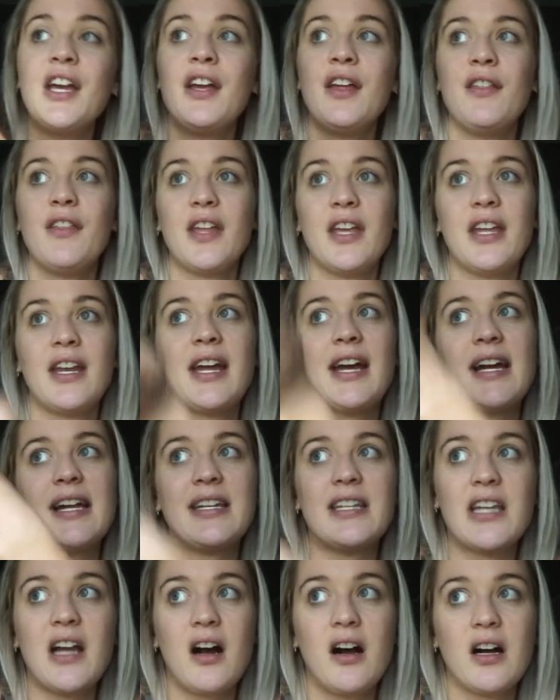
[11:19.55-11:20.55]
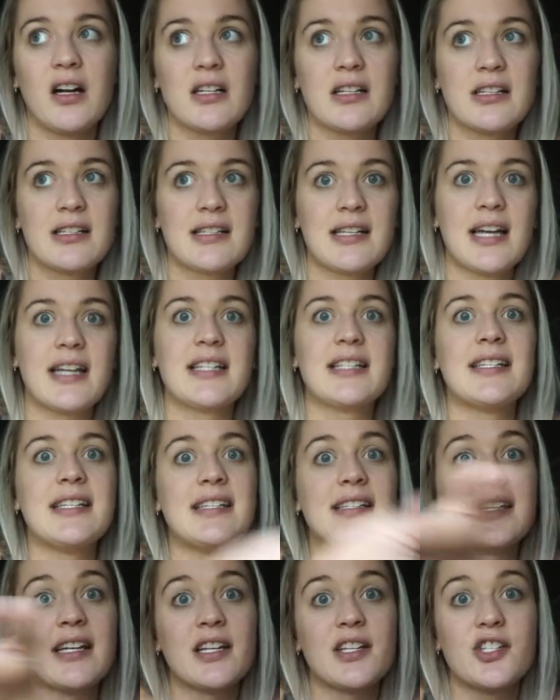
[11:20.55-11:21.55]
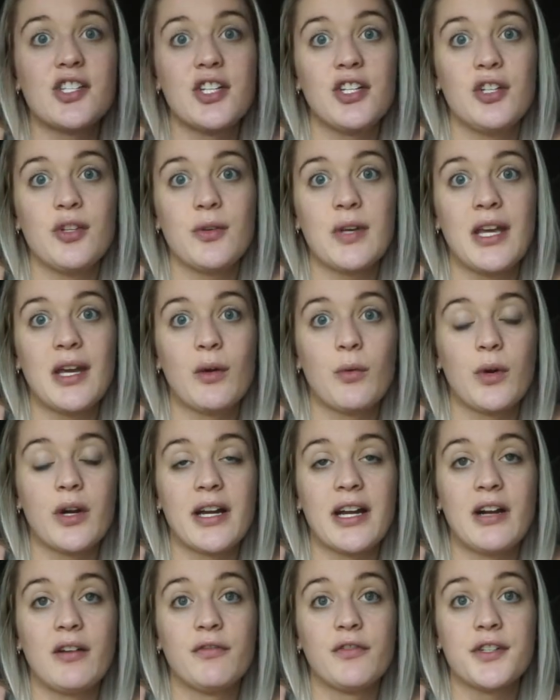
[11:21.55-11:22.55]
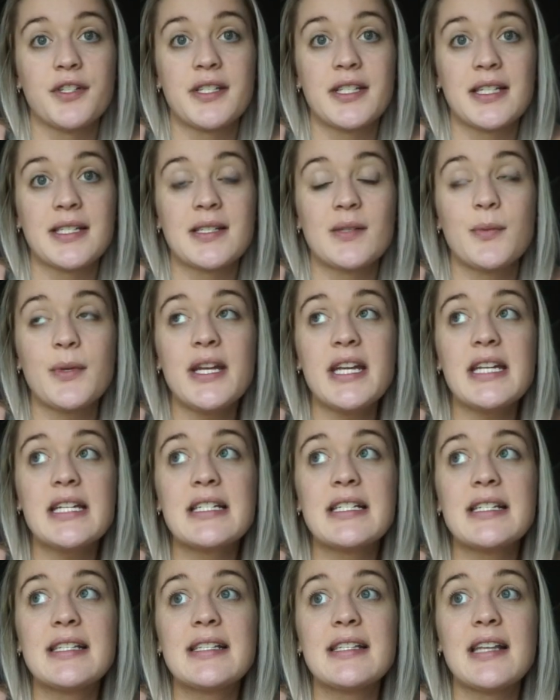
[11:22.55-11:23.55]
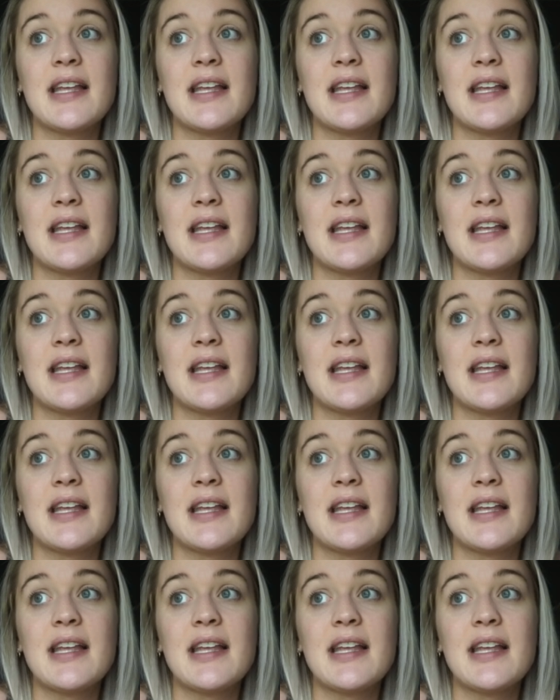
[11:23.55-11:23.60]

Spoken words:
Then had Knox, had a C-section. You can't work out for 6 weeks.